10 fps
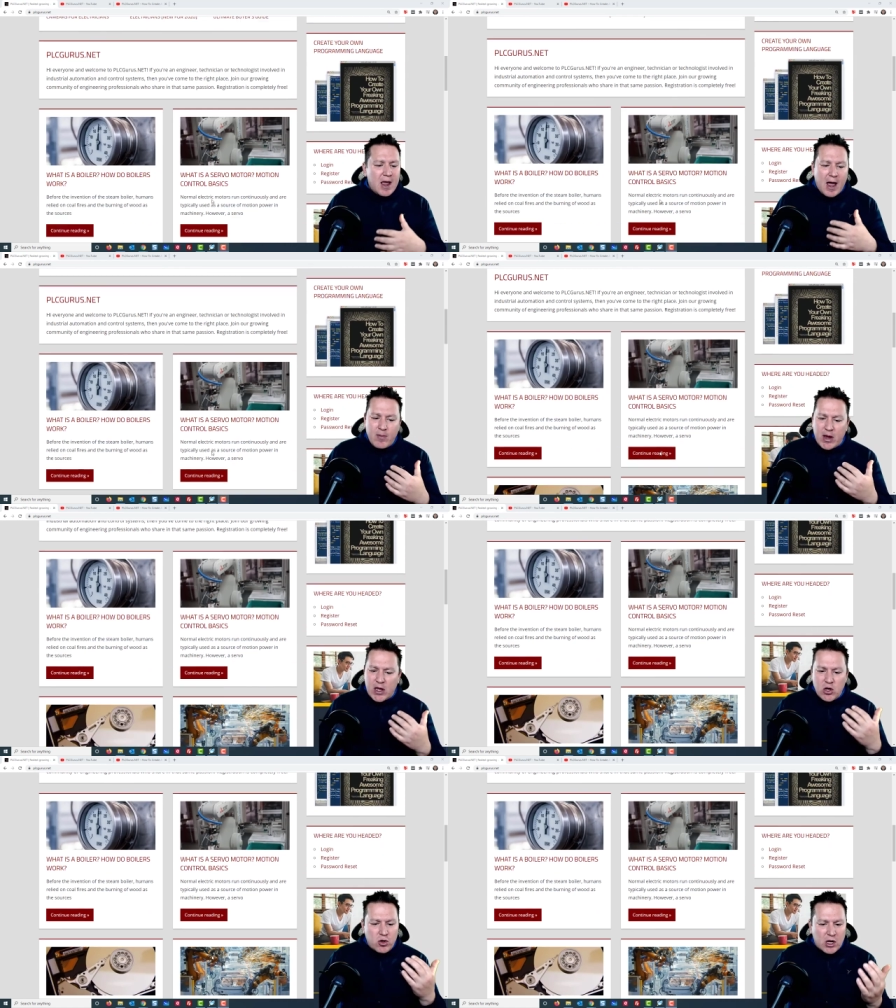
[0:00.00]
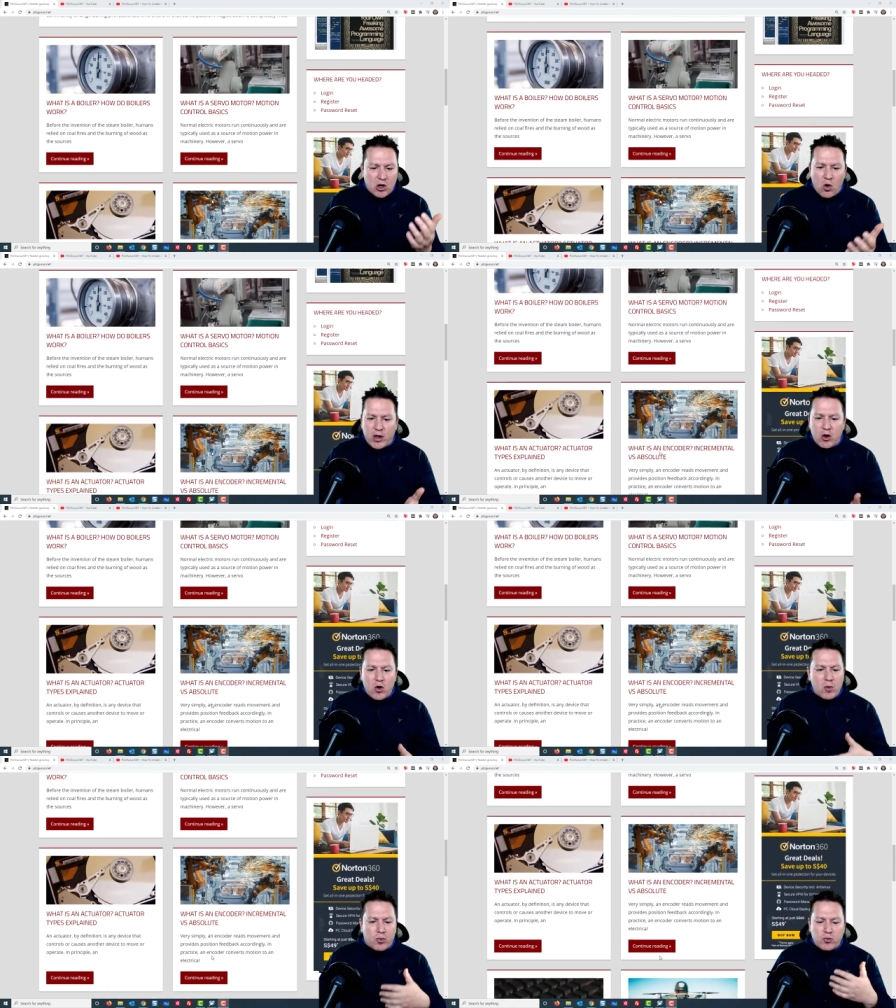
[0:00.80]
I mean, you can go here
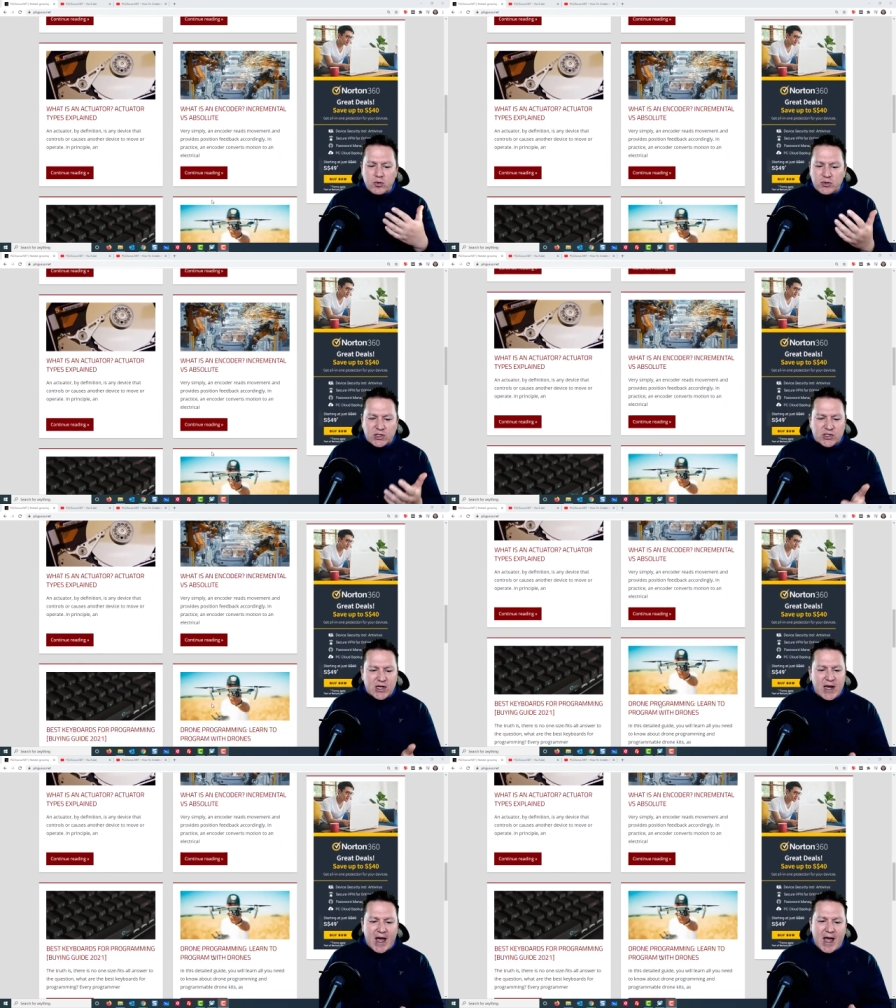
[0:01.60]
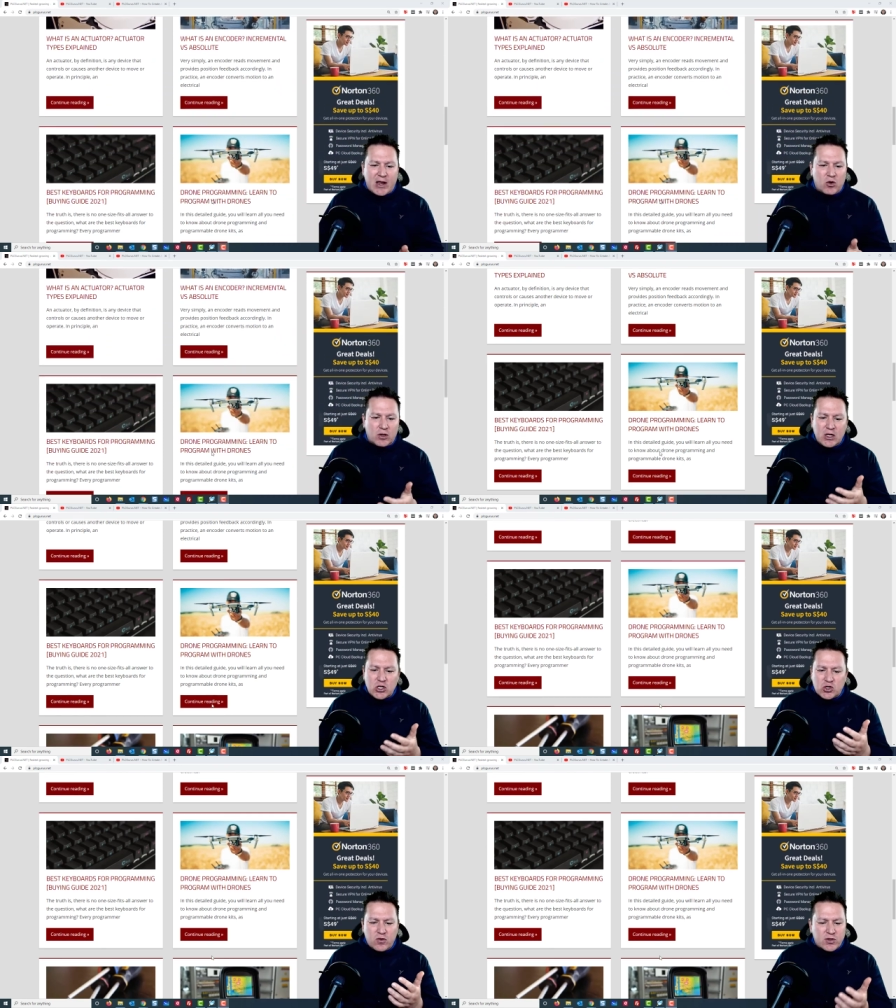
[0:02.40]
and peruse the site at your
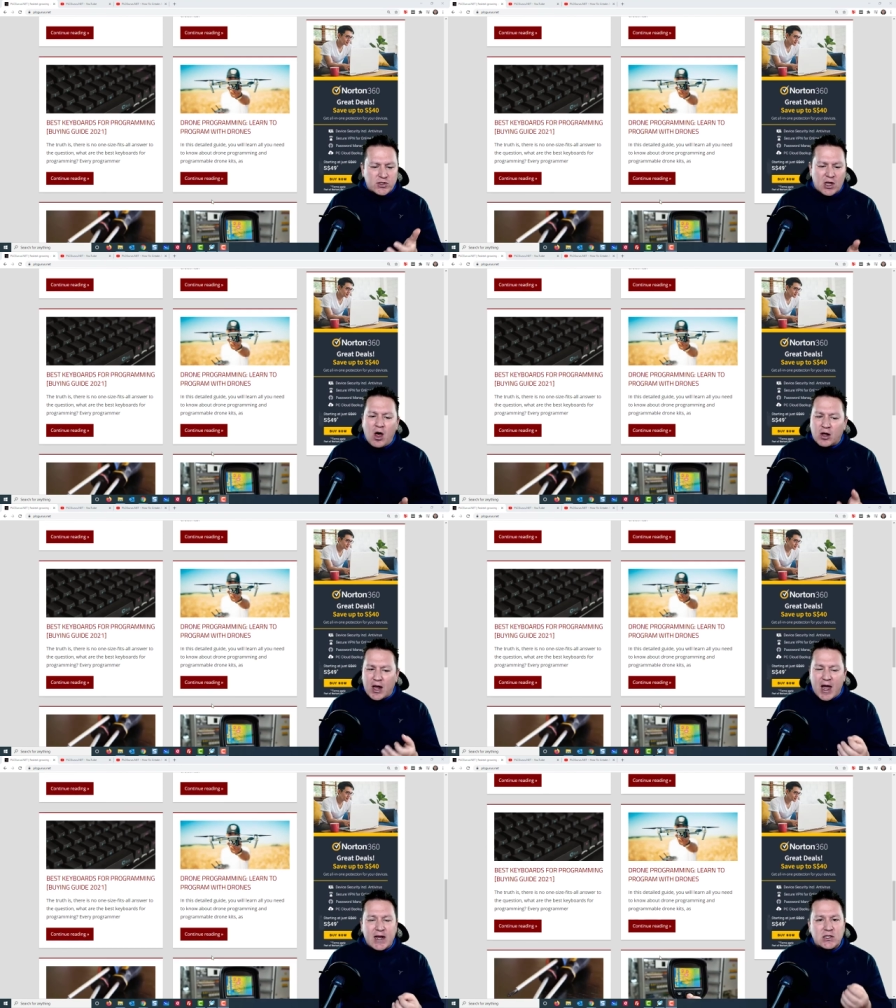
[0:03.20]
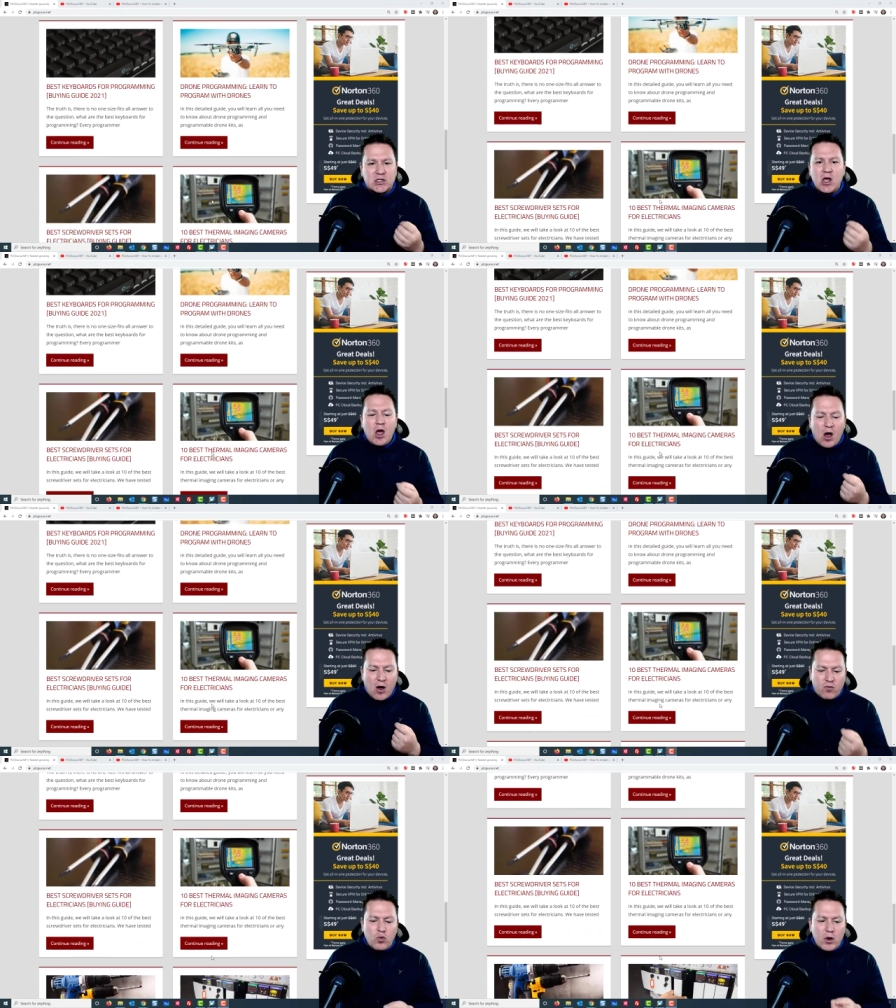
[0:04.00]
leisure. There's all kinds
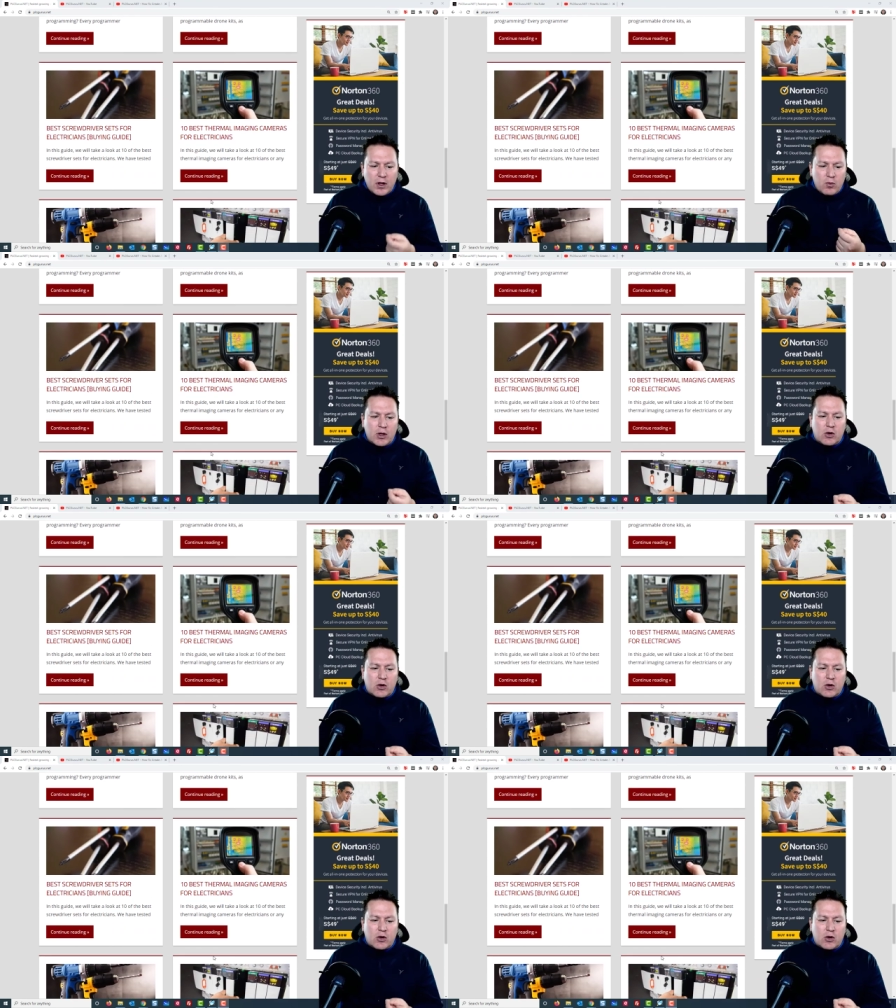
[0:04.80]
of really, really